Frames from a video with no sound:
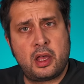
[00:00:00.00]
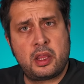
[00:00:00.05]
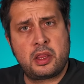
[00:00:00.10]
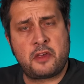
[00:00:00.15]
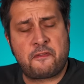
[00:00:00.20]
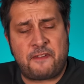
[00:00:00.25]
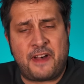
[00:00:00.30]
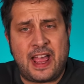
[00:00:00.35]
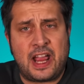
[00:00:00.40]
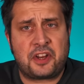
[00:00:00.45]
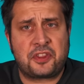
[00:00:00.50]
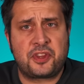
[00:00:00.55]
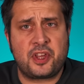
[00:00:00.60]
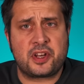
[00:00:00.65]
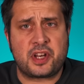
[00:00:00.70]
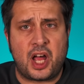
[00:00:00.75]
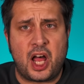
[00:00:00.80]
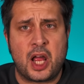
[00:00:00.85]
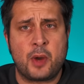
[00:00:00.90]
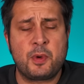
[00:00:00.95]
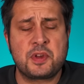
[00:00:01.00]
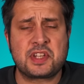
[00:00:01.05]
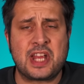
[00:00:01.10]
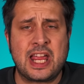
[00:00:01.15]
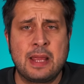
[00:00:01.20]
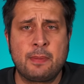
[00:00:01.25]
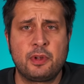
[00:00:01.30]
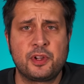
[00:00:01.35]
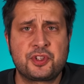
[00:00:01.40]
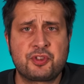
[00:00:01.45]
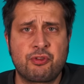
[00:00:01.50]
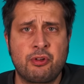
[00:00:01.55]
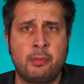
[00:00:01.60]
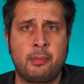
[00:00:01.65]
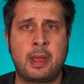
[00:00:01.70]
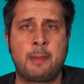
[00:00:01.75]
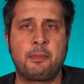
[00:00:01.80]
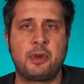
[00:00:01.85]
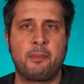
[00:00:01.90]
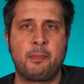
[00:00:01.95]
The fact that I was able to
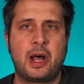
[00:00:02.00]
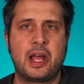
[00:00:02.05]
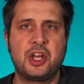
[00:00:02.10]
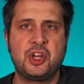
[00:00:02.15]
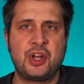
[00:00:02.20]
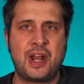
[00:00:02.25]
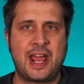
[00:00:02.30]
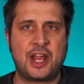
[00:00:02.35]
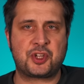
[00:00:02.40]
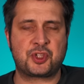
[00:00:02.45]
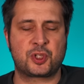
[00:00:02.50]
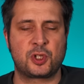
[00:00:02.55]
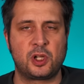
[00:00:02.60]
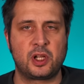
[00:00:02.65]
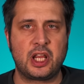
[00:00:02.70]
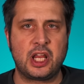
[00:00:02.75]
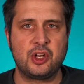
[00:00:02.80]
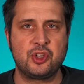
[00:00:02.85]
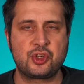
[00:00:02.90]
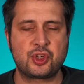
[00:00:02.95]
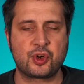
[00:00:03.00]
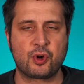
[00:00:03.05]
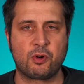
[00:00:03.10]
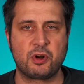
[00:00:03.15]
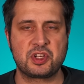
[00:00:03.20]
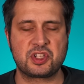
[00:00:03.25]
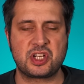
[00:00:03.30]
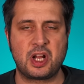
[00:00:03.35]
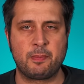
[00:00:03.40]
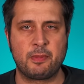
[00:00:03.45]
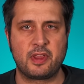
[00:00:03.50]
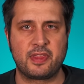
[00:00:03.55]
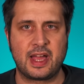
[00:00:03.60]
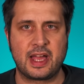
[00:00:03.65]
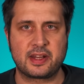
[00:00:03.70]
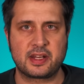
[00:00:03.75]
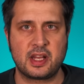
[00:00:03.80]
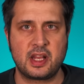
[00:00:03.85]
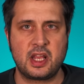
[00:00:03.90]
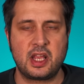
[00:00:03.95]
remember my national insurance number, that